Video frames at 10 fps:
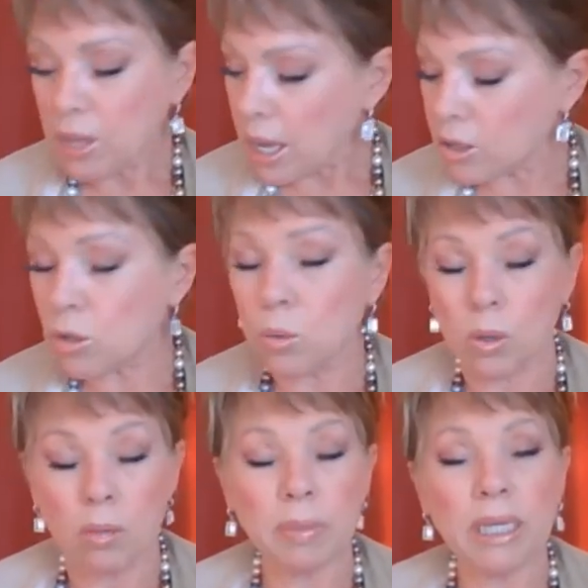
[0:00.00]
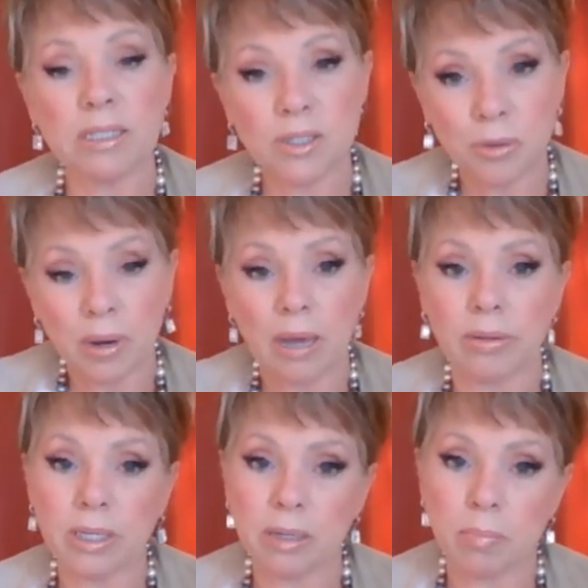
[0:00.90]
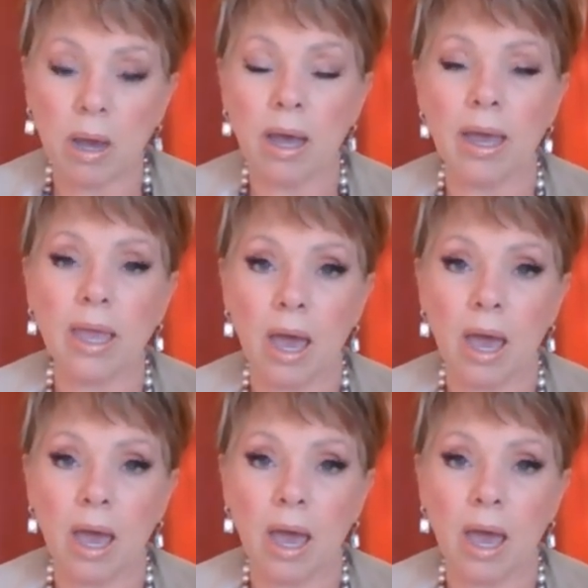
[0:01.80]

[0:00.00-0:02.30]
and you will be surrounded by